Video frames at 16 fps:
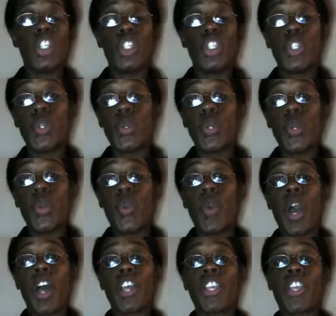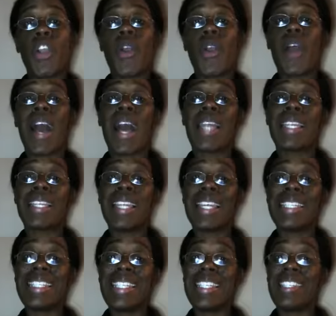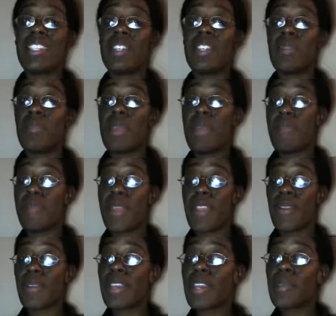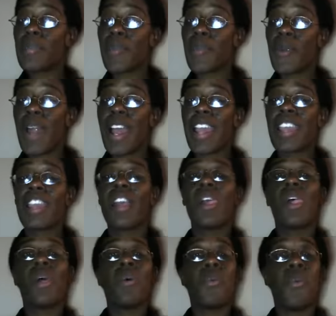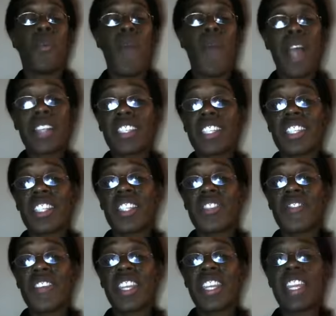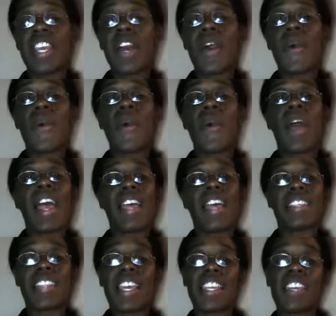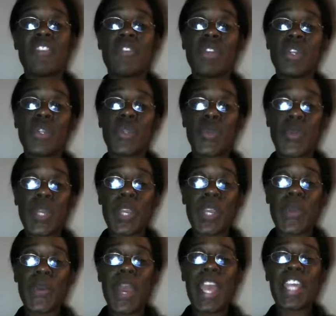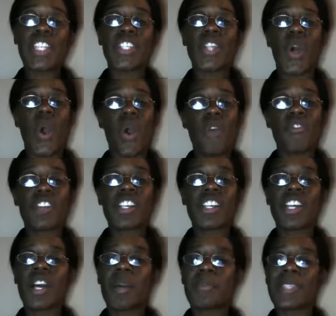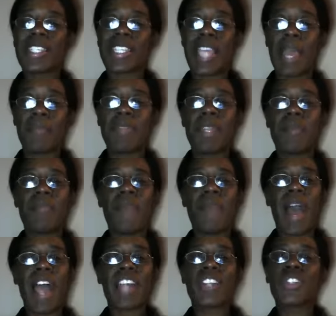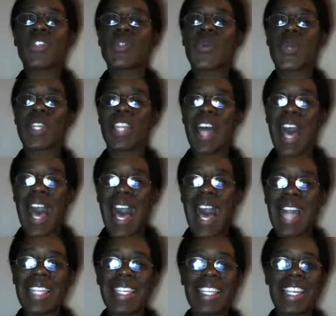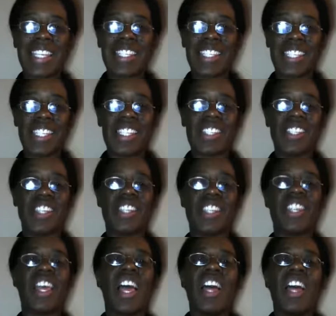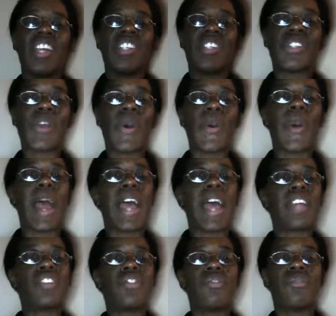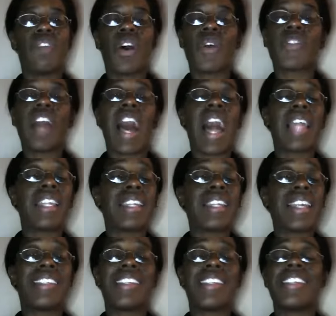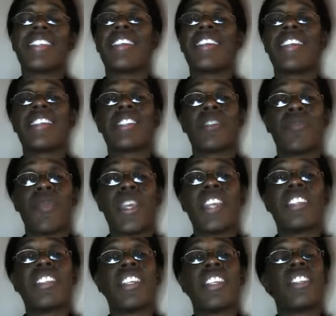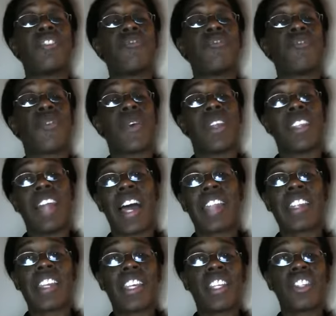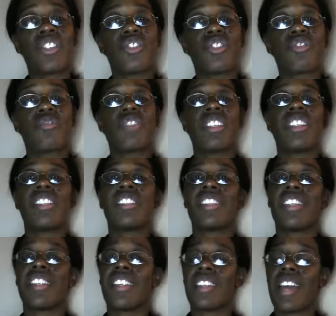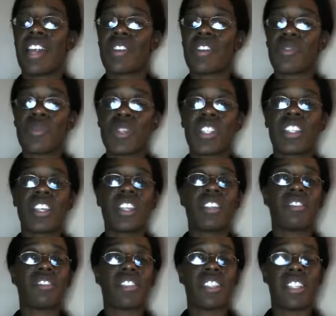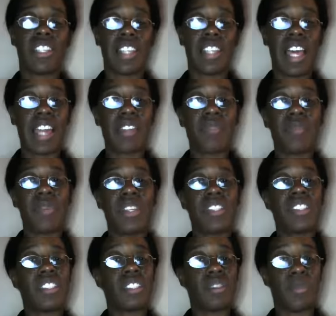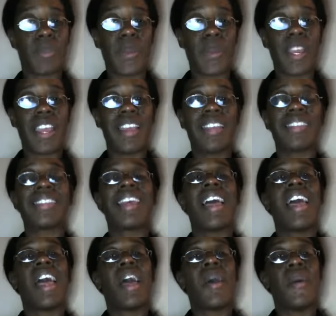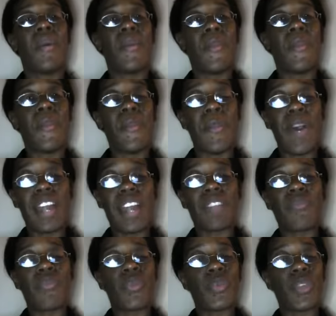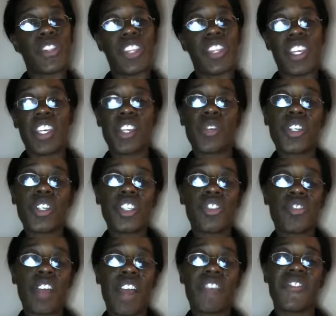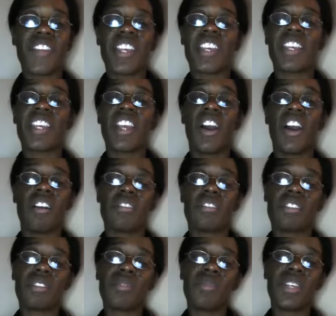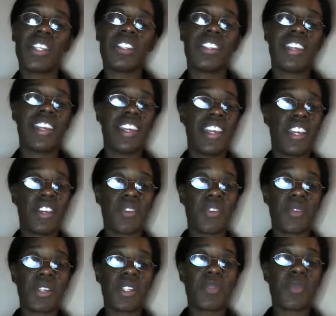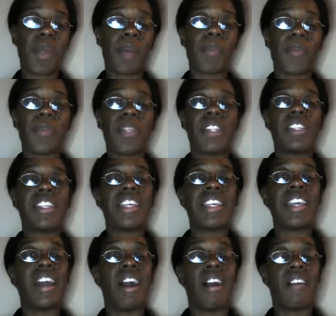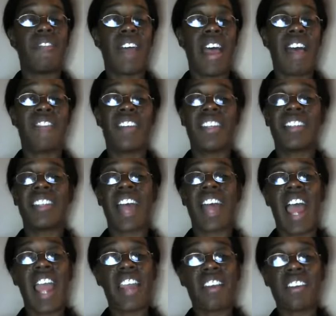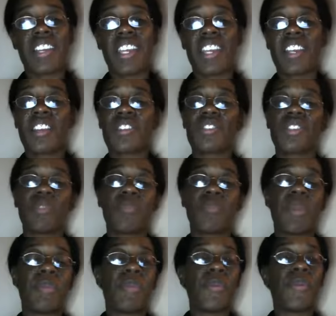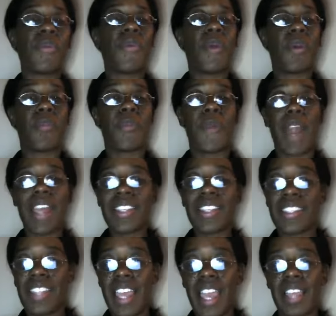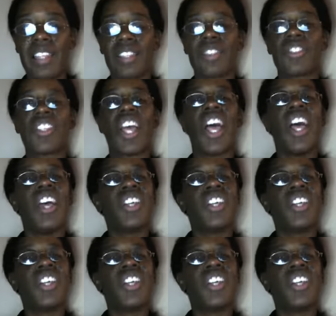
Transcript: Do you want your holiday season to be merry and bright? Watch this video as I give you the three ways to overcome skeptic buyers during the holiday season. So, as you know, the holiday season is the peak season for a lot of industries and a lot of retailers and a lot of business and brands. But with increased traffic also means the increased probability of having tire kickers and people who are price hagglers.